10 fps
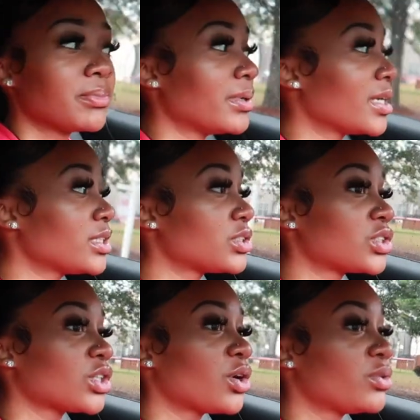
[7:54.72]
but it's
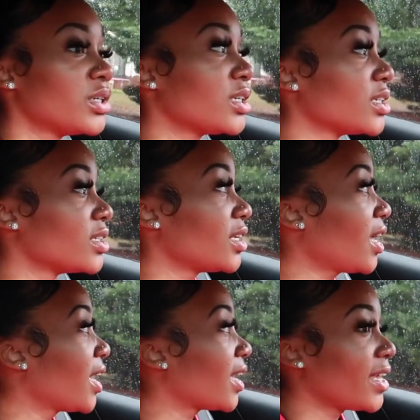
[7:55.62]
so good
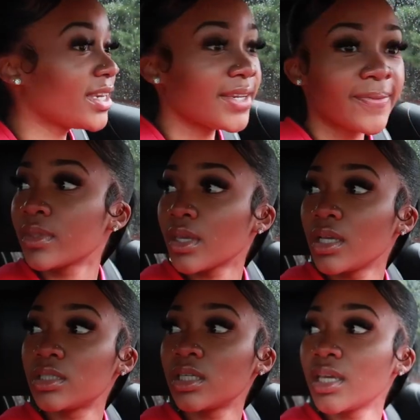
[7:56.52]
and
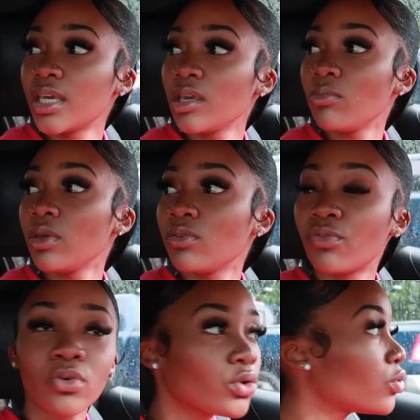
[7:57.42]
it's gonna keep me
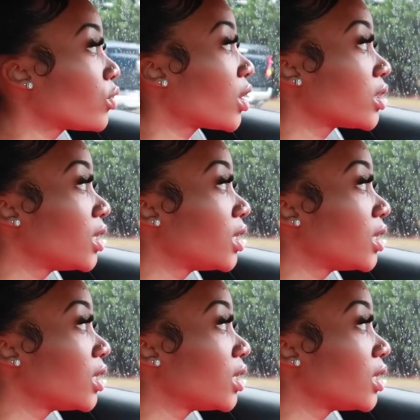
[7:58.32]
full throughout the